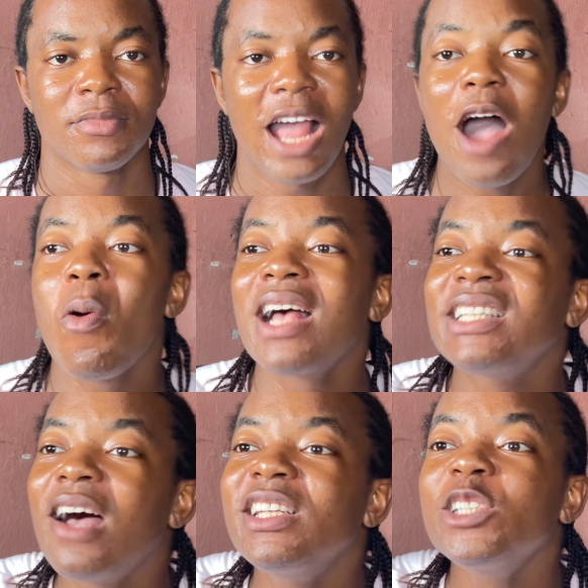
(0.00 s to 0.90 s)
Our
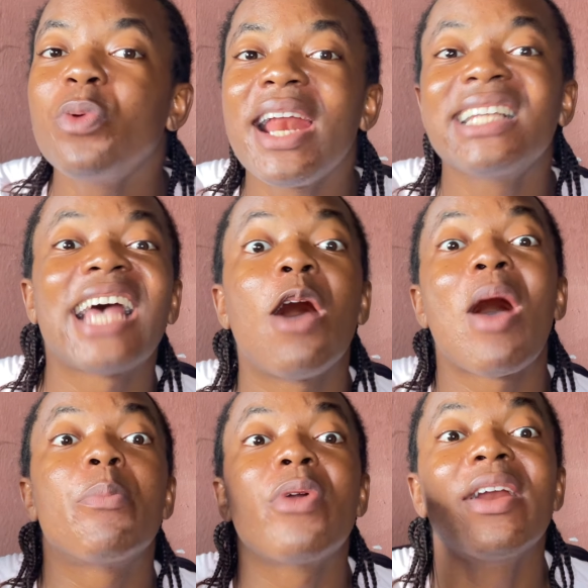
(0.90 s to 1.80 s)
Southeast brothers are
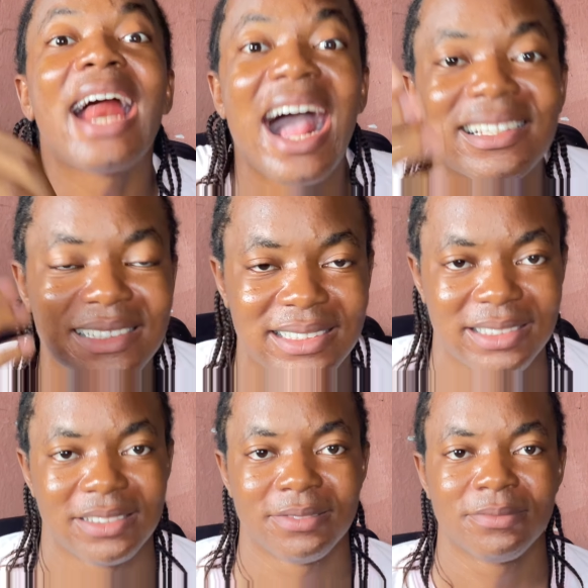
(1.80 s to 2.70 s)
our
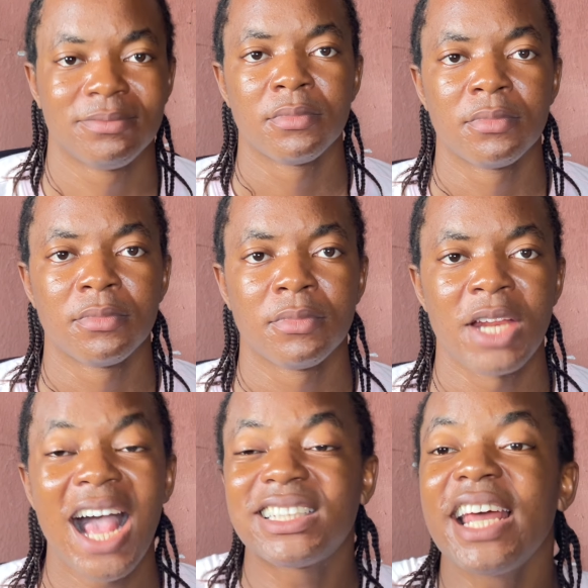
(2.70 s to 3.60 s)
brothers.
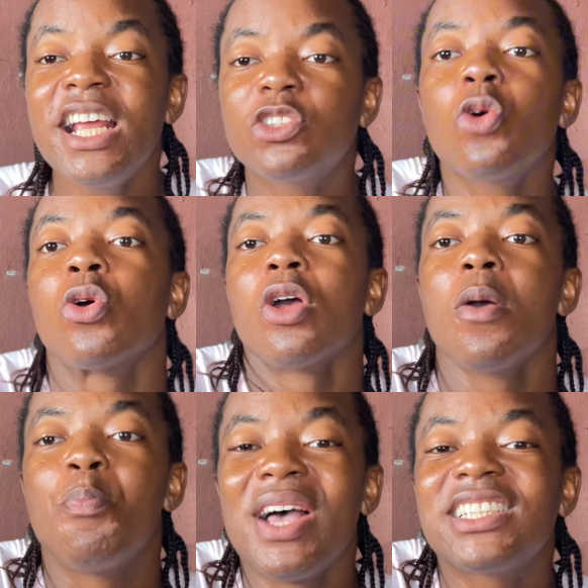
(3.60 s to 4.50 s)
As I dey so,
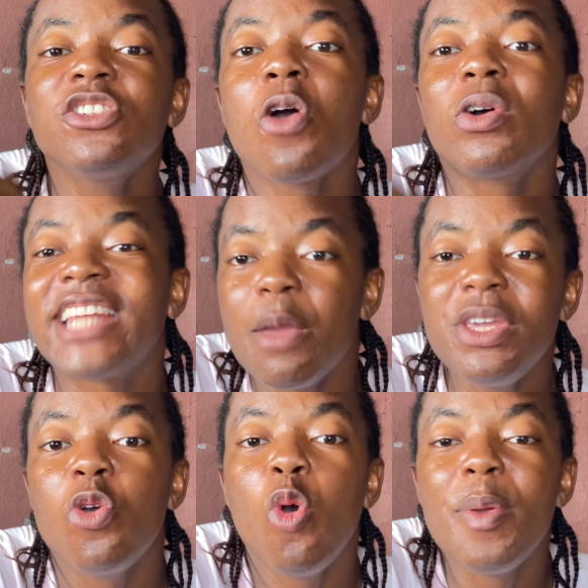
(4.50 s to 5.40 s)
person not go tell
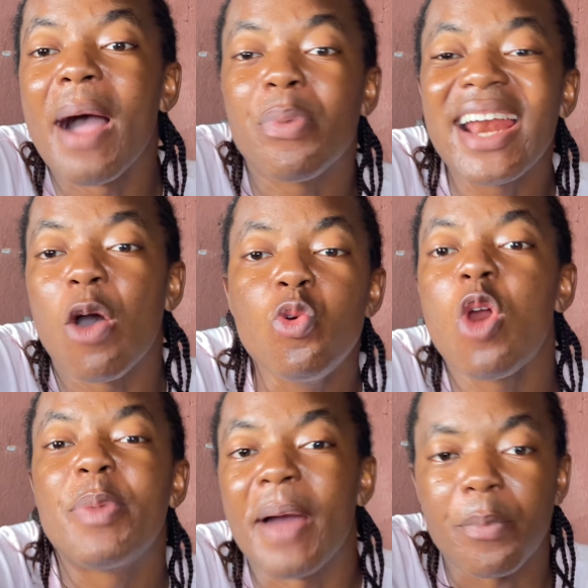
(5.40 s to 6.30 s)
me who be my brother, who
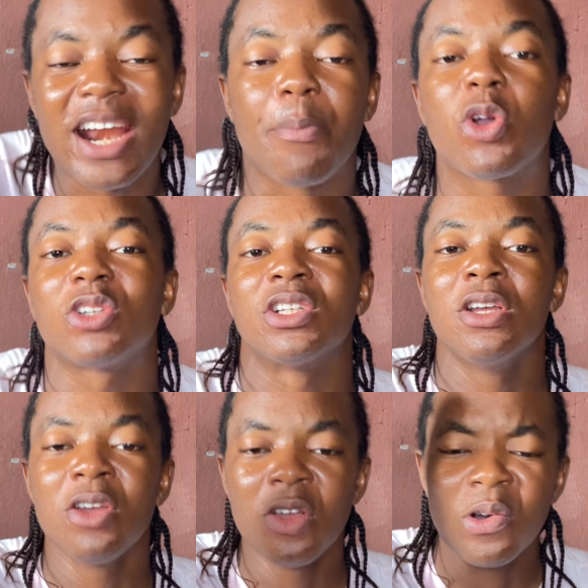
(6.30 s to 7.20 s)
not be my brother, because
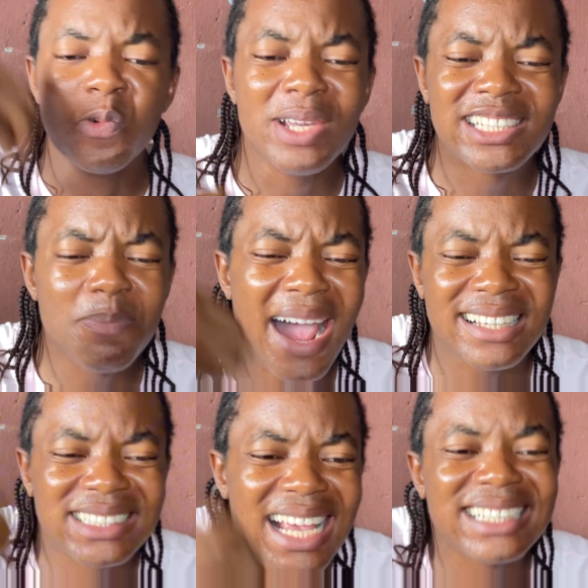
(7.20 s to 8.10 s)
with
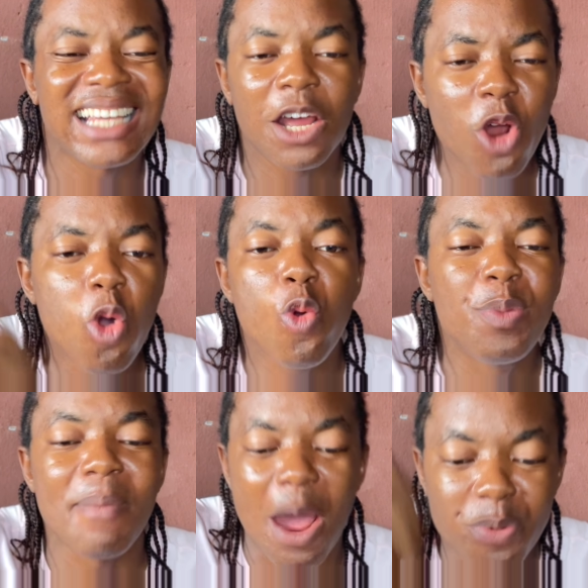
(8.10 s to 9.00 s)
my sense I know who
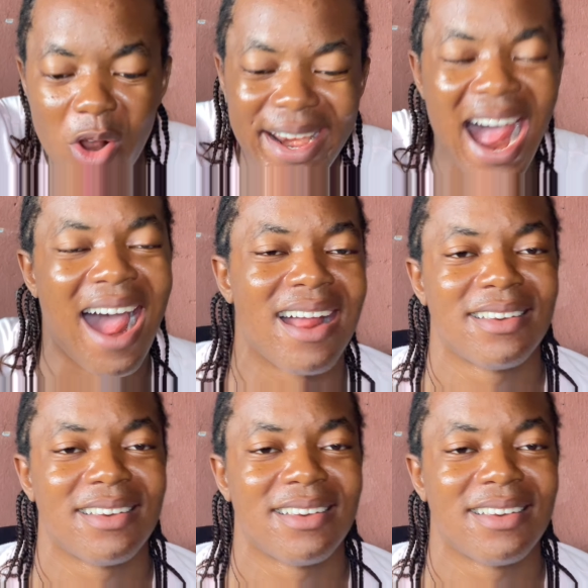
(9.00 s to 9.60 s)
be my brother.